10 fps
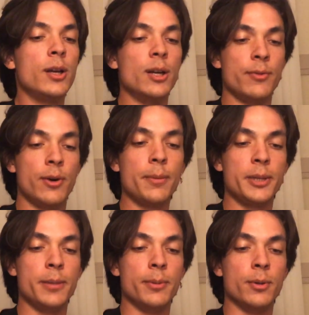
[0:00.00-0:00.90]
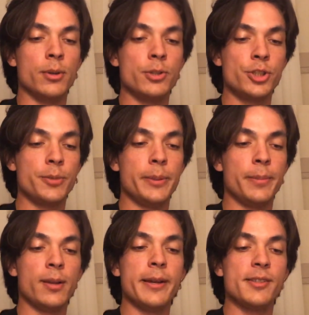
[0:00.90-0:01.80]
of all people, should be
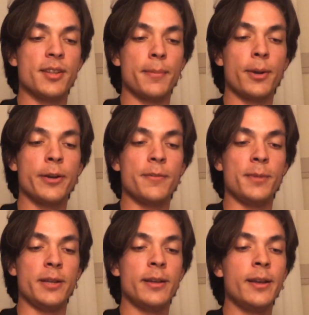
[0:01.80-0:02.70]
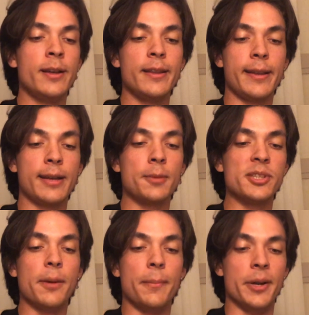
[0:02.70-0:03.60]
polite to the part of me that comes
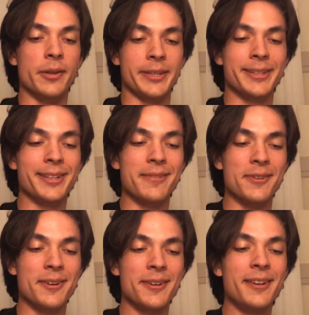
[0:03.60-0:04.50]
out merely clever.